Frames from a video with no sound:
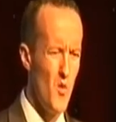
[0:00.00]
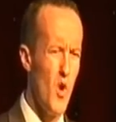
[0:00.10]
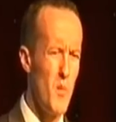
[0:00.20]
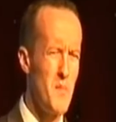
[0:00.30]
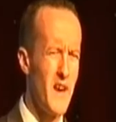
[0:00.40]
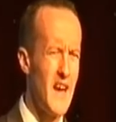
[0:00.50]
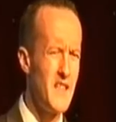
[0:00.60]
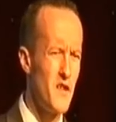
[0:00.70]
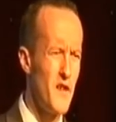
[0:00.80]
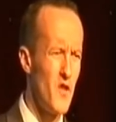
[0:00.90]
What we began
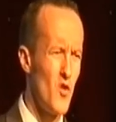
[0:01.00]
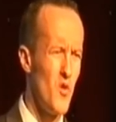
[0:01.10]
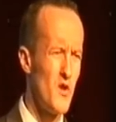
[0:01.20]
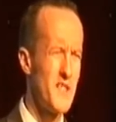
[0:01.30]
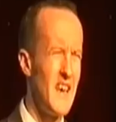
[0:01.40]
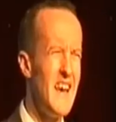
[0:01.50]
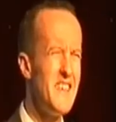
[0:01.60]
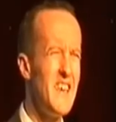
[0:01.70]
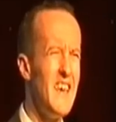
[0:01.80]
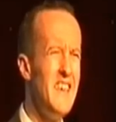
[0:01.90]
to think, though, was,
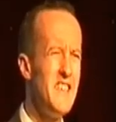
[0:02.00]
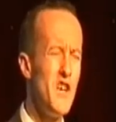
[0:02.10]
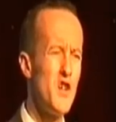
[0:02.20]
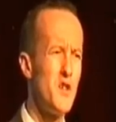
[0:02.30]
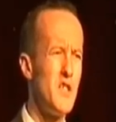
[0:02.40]
is it easier